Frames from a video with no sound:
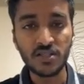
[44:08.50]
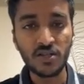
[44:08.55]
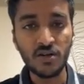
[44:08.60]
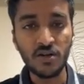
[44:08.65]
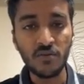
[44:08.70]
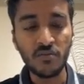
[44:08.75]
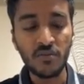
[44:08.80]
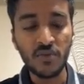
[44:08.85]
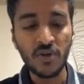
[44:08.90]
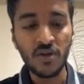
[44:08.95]
so
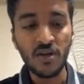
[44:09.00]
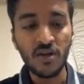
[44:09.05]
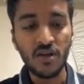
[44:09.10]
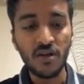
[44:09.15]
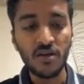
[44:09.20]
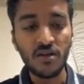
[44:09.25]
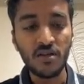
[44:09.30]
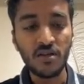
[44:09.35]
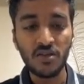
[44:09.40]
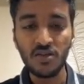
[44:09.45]

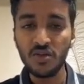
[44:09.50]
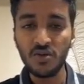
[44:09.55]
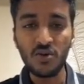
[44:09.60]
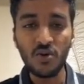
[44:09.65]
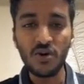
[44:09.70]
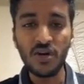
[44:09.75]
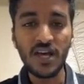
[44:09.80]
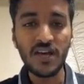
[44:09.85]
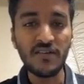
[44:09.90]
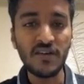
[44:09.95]
you
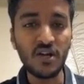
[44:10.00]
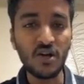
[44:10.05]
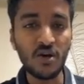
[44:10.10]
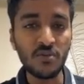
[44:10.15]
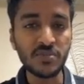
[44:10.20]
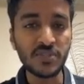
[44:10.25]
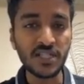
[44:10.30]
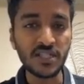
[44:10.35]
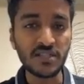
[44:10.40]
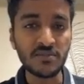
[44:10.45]
don't have an
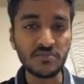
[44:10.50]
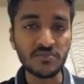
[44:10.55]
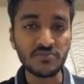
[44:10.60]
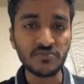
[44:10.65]
option.